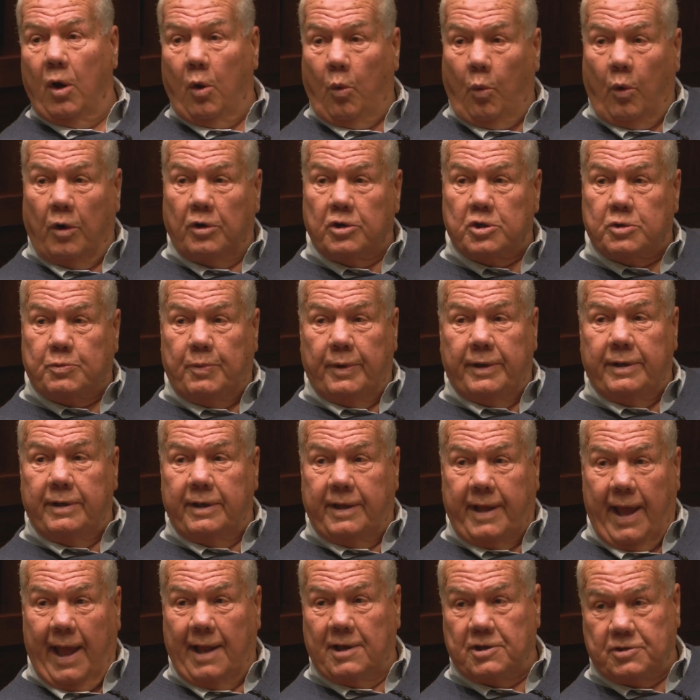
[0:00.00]
One's been
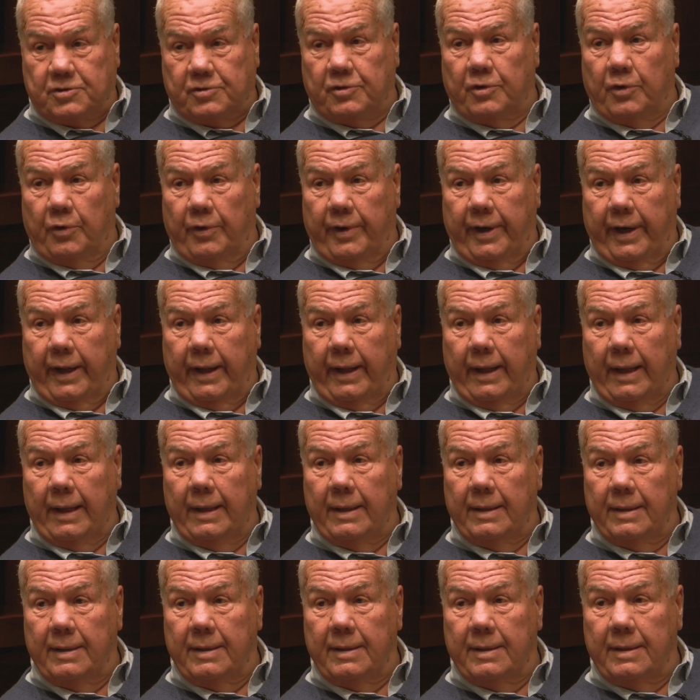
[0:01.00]
cast already,
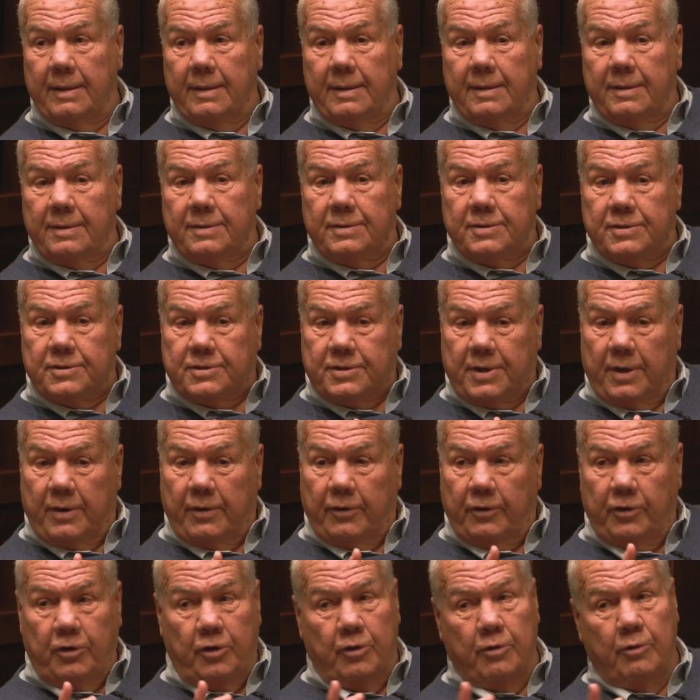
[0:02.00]

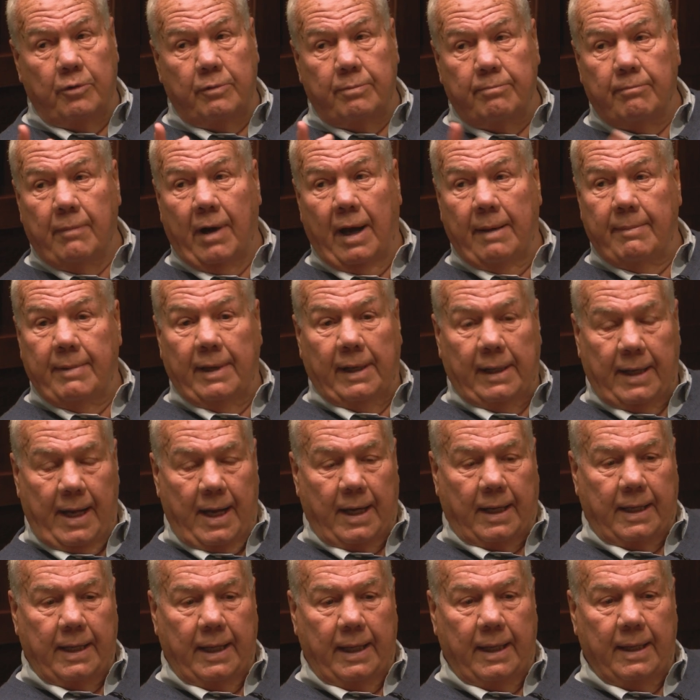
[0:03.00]
so you might be
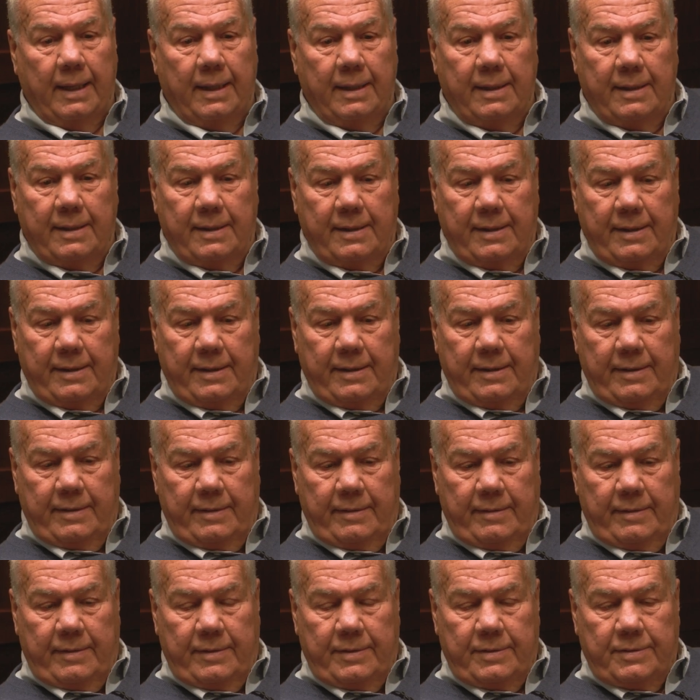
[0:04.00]
lucky.
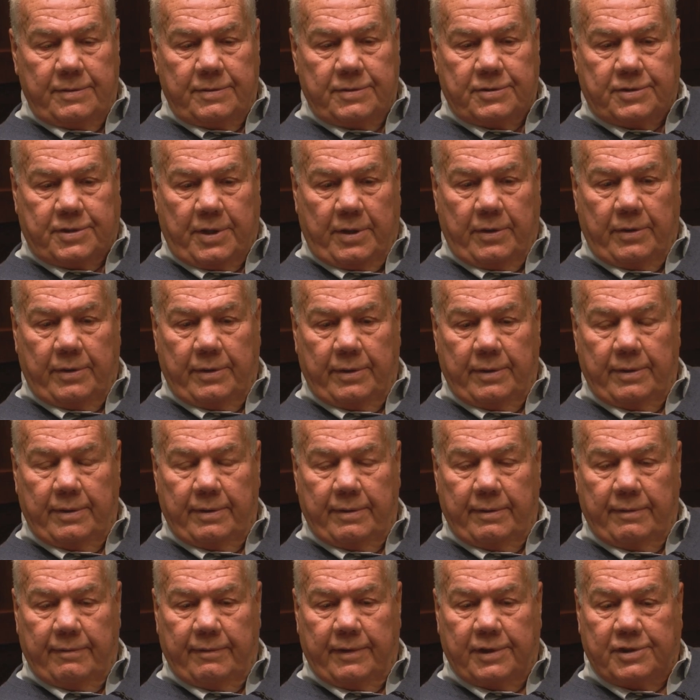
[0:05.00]
So
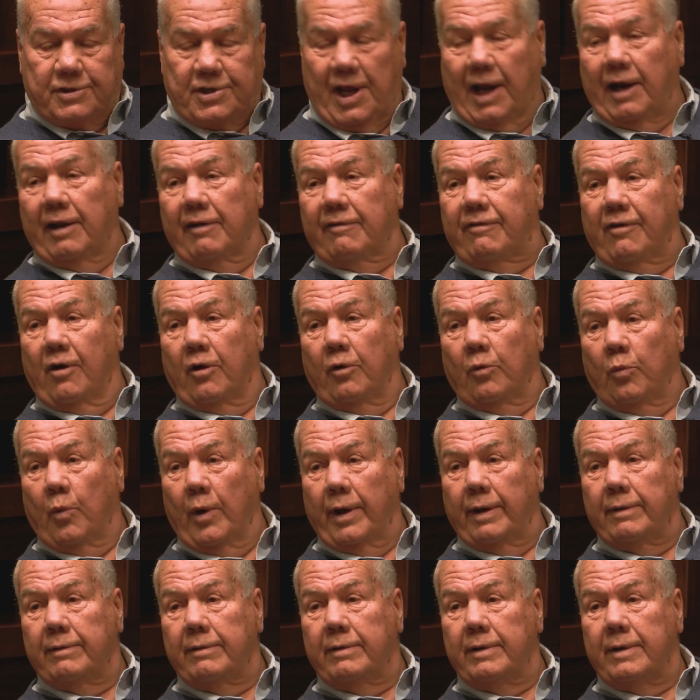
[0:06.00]
the telephone
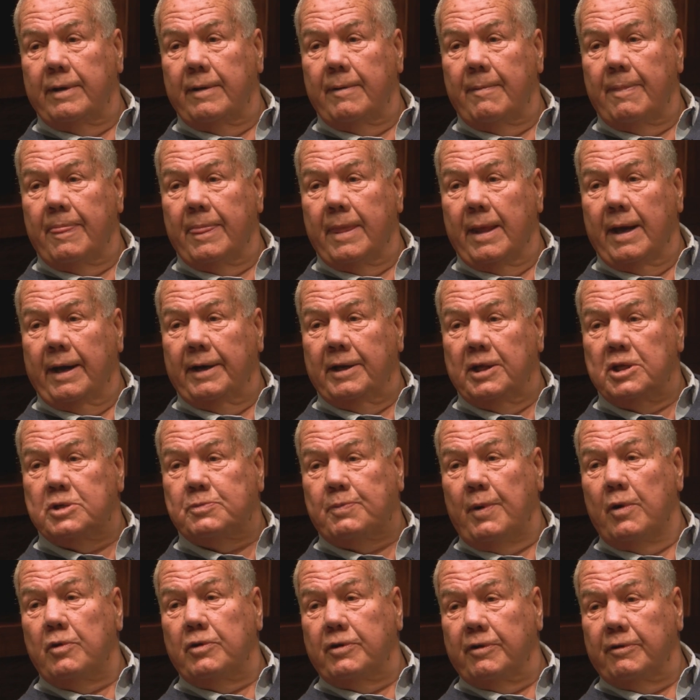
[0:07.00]
went and he
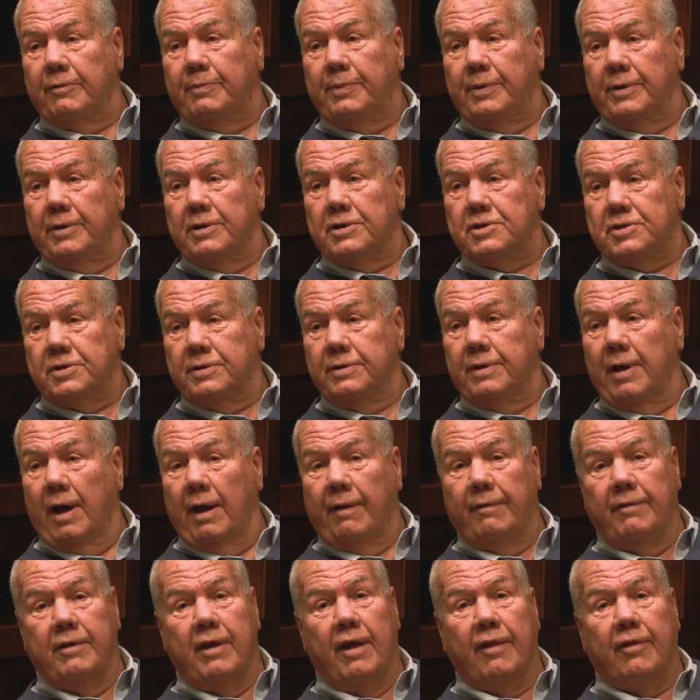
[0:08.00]
spoke to the person
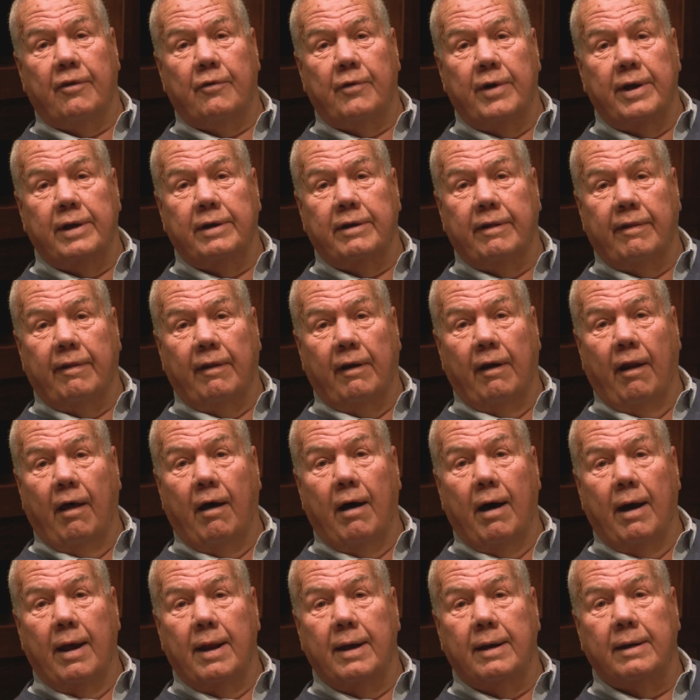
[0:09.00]
on the other end of the
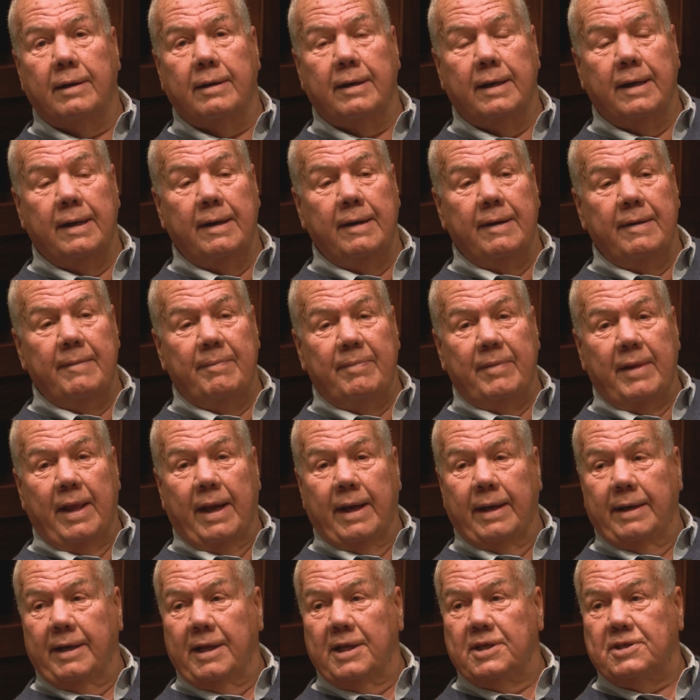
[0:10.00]
line
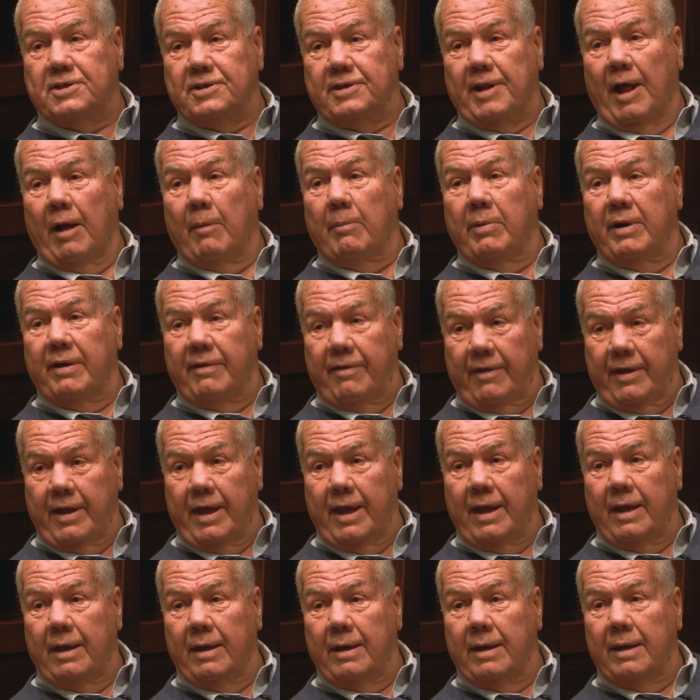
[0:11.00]
and he said, I'll be
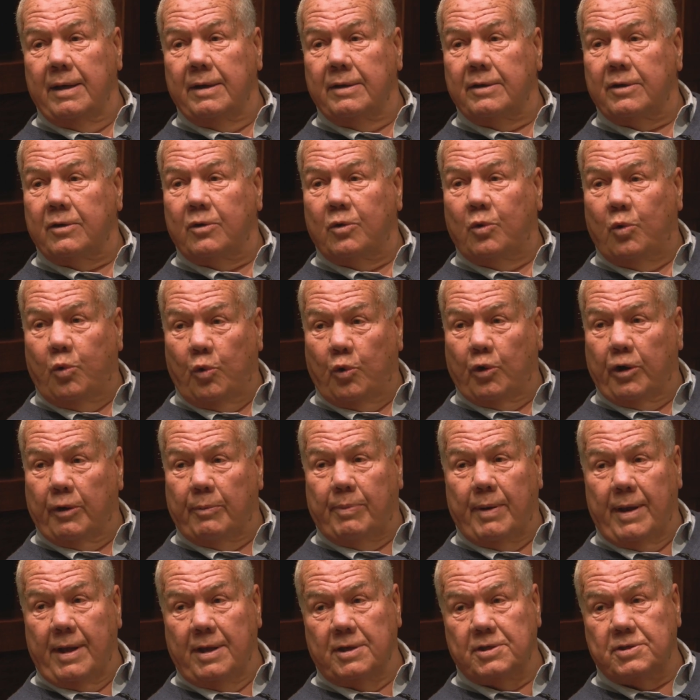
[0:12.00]
there at quarter
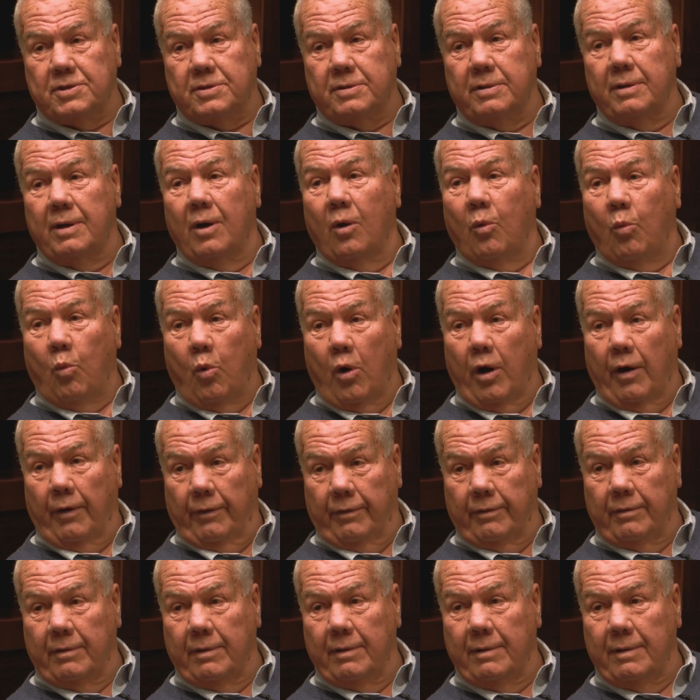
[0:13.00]
past
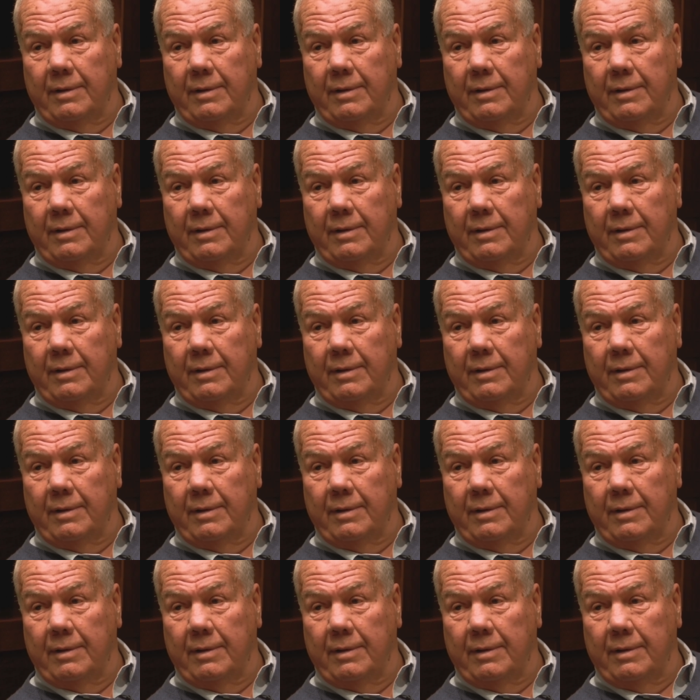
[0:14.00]
one.